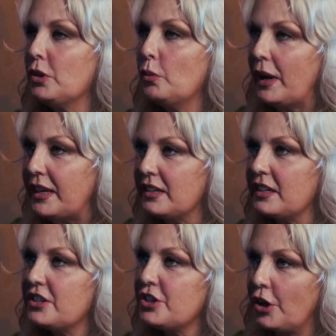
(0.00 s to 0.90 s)

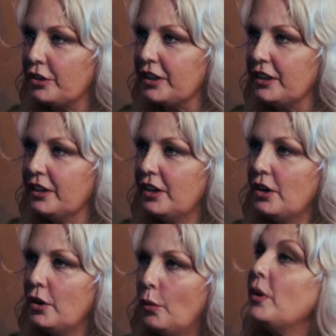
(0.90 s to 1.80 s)
awakening started,
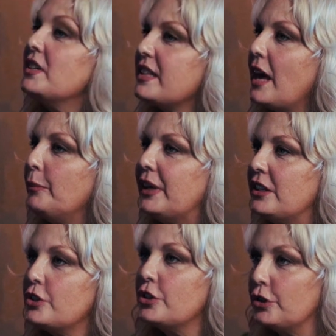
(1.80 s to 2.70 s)
what does that
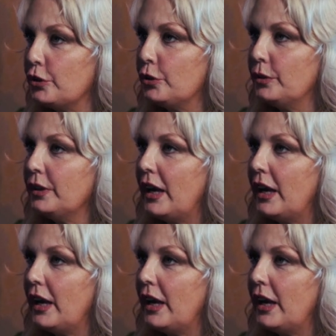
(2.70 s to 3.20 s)
mean to you?